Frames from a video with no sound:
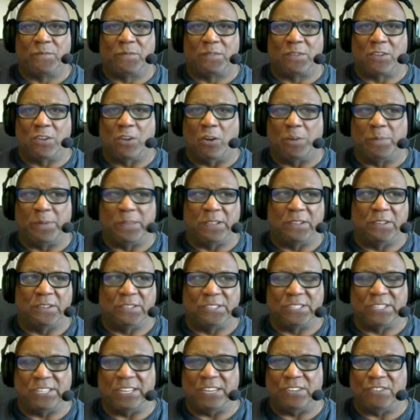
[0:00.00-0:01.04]
copy their
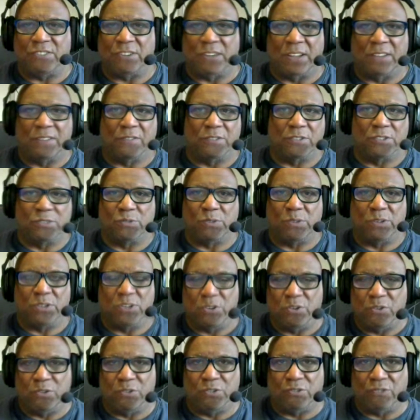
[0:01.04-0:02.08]
C drive onto a
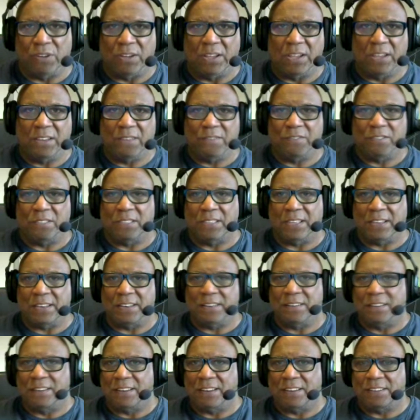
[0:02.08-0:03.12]
new drive and
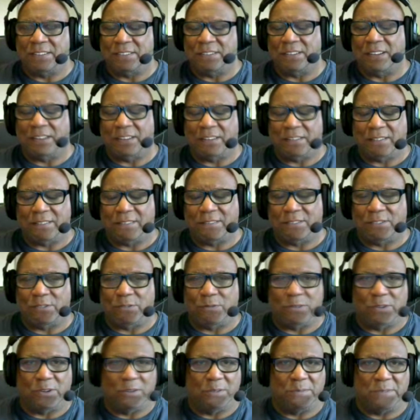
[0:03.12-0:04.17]
then
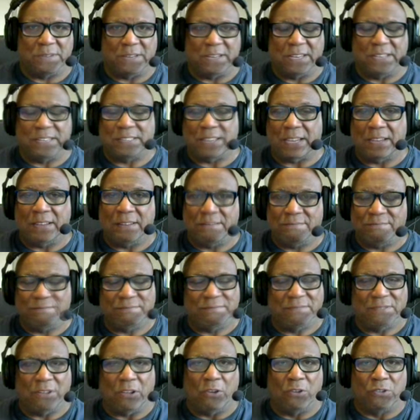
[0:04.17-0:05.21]
do an update.
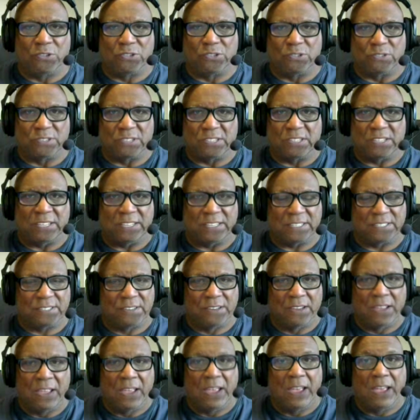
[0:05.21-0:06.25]
All sorts of
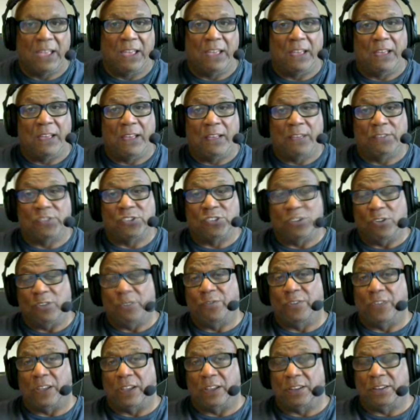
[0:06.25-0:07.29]
things. So
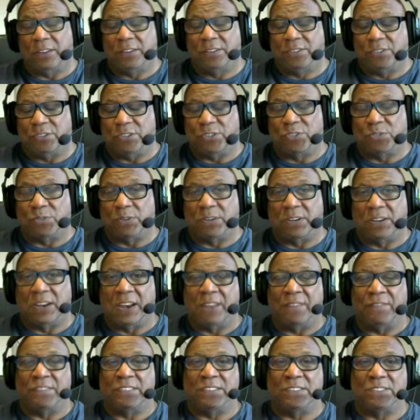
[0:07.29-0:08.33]
far, touch wood,
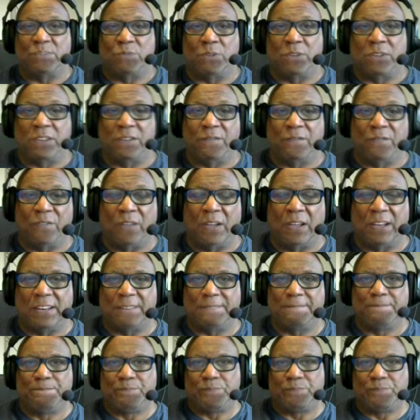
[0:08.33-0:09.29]
everything's working fine.